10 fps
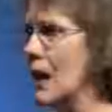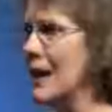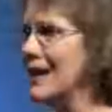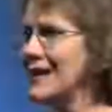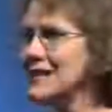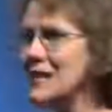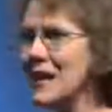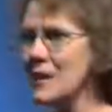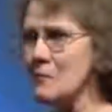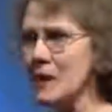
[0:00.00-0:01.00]
And isn't
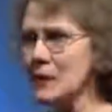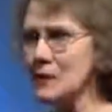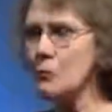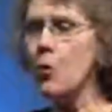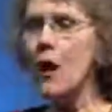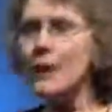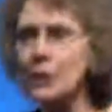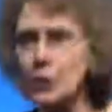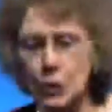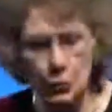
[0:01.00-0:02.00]
that amazing?
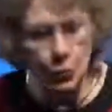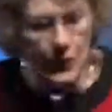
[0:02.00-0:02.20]
What could